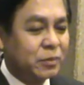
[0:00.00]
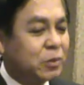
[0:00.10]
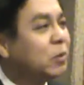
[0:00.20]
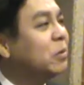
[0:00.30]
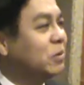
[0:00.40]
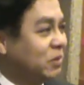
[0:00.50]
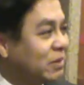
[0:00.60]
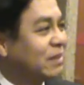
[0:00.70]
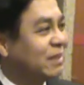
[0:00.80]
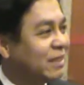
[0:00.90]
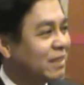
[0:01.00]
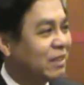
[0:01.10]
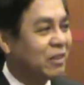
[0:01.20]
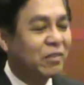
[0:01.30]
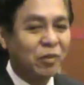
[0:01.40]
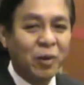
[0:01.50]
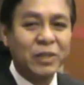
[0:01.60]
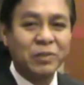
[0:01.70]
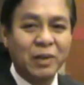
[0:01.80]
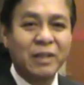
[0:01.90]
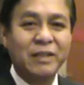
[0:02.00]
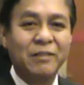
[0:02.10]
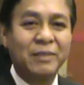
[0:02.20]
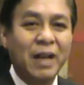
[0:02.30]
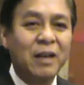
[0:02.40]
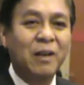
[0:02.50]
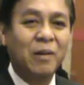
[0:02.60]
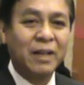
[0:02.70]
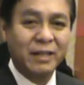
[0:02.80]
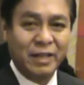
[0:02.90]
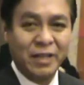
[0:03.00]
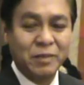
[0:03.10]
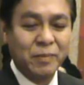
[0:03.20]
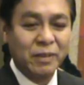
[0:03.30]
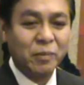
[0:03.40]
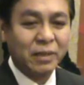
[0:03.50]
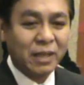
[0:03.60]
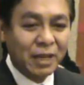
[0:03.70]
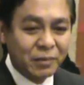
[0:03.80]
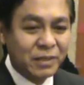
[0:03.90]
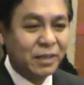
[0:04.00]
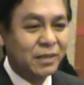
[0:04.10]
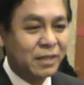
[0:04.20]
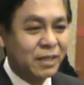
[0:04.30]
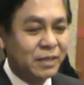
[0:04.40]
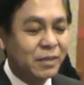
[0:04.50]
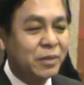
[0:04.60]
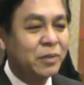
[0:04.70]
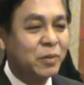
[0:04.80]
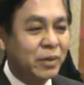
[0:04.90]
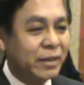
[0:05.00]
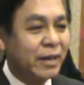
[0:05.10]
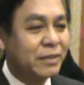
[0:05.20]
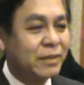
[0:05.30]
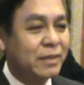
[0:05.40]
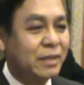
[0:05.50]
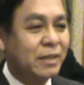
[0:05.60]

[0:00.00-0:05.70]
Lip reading: tools for constructive dialogue engagement with countries concerned to address